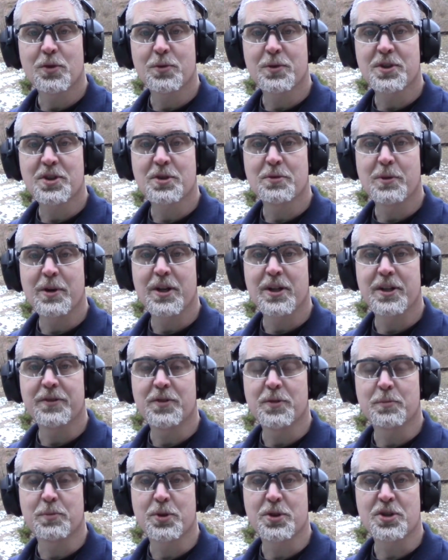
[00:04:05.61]
once in a while if
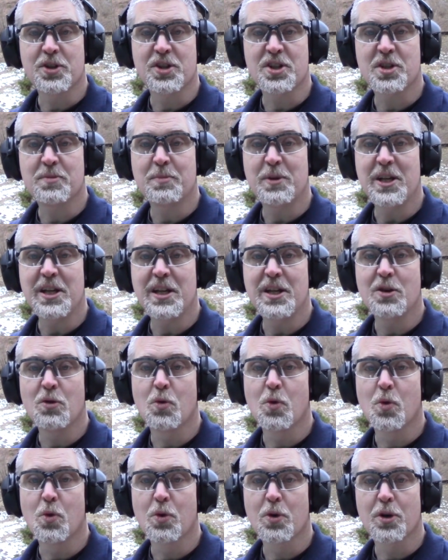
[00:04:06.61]
you're pushing speed
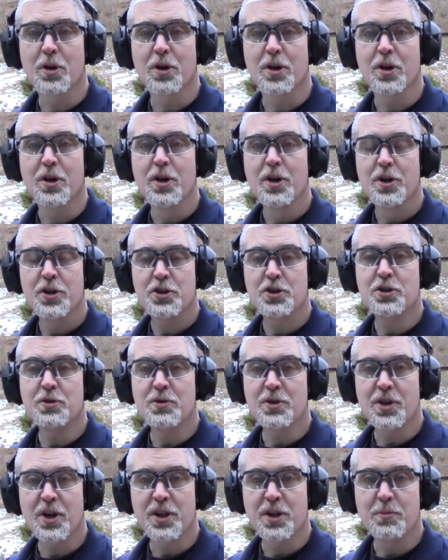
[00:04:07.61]
or
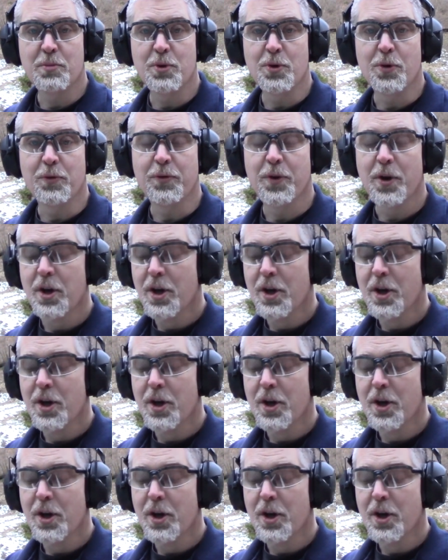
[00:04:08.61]
shooting on the move.